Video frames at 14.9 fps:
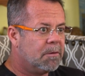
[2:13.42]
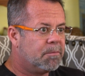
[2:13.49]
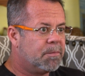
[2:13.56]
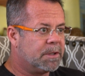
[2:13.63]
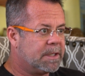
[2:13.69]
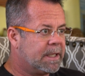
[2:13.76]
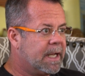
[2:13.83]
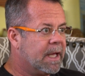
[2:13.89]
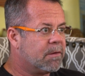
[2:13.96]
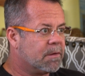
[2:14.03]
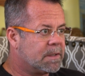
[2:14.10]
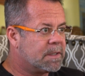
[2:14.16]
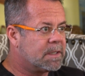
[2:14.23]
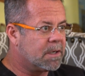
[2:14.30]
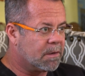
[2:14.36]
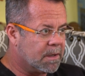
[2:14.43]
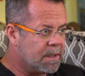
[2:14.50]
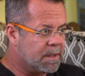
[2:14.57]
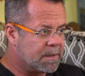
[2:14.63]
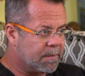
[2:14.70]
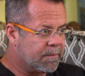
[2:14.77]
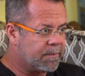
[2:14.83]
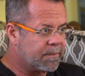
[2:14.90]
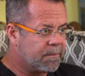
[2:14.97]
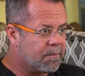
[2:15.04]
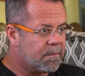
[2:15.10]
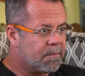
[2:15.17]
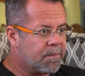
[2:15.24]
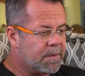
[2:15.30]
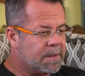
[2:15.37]
put together a series of
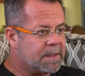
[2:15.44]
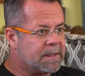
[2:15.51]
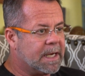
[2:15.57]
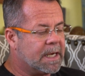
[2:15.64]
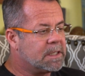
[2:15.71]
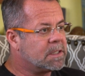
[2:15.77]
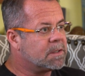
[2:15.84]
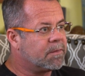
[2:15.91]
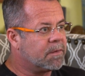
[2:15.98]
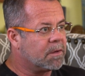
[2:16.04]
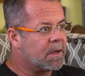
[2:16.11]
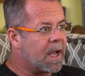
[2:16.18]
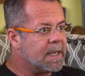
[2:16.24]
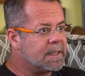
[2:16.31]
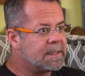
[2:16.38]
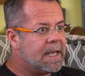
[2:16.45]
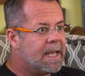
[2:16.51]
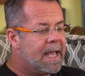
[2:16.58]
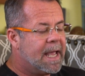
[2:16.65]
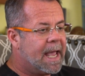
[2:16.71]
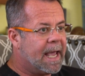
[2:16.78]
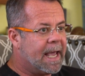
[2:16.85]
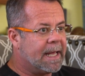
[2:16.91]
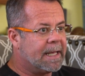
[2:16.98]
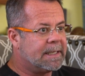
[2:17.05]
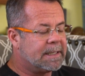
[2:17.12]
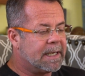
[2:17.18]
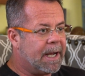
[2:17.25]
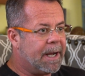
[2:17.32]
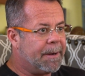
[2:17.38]
presentations for you guys.
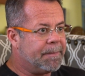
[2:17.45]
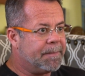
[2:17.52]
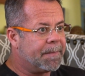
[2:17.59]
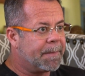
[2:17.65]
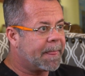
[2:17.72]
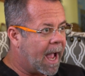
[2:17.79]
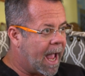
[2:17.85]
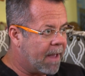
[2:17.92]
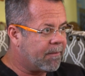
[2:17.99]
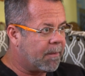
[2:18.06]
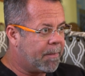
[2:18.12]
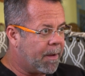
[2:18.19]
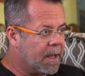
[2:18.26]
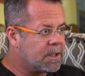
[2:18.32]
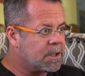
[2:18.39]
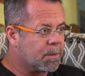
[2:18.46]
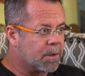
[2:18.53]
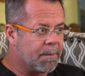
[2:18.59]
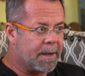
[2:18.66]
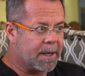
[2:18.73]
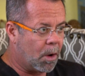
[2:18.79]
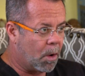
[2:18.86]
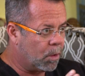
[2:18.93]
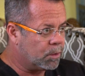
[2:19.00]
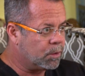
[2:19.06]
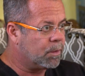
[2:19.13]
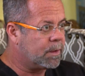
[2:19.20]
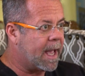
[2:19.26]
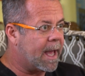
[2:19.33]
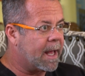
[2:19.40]
And um, I have a bunch. We're going to make a whole
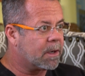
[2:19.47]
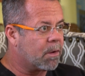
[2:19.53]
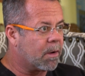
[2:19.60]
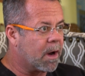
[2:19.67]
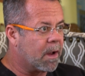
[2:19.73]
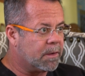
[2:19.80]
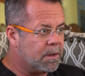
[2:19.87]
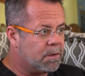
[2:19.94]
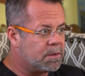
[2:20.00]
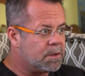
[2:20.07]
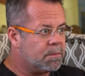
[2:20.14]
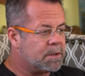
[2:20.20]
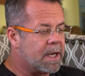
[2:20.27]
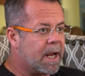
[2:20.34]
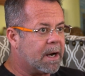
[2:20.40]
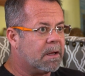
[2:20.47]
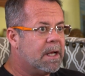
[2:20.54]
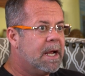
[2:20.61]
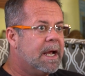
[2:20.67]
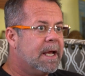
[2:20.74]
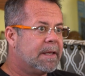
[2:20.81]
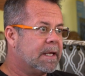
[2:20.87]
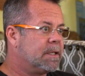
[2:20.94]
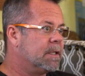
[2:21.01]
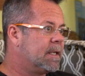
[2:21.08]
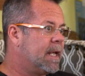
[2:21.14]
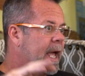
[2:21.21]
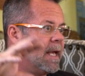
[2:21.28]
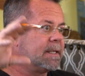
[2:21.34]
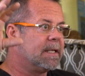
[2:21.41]
new category on the YouTube channel that just
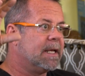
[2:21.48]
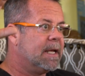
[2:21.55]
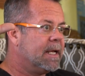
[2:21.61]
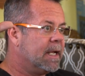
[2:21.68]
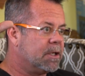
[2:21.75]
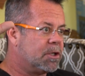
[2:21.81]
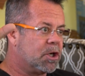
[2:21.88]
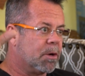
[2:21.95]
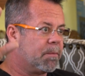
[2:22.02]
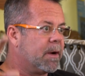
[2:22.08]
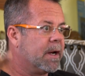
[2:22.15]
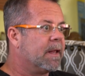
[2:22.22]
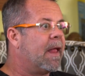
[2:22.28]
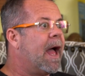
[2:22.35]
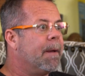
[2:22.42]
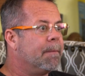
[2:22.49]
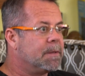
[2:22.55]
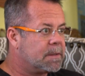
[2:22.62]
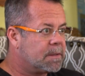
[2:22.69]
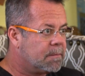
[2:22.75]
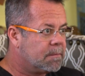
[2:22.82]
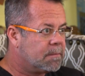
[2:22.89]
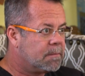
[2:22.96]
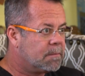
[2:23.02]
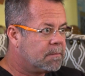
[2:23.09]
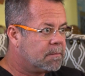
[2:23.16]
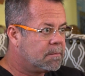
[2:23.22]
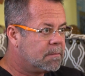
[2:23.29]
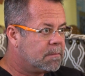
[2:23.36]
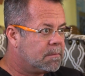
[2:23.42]
has interpreting labs.
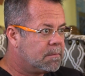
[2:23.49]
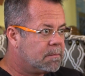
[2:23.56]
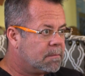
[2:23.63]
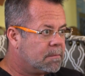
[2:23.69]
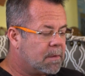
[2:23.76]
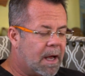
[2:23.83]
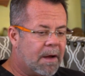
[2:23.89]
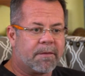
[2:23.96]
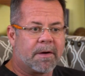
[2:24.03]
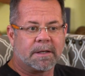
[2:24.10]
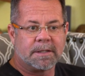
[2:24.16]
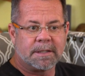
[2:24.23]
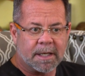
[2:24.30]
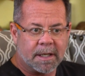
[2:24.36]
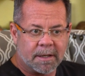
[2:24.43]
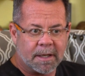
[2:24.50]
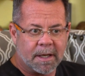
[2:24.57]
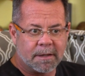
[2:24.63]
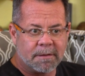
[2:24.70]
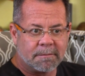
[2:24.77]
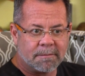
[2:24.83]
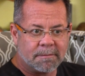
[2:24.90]
I forgot to tell you that.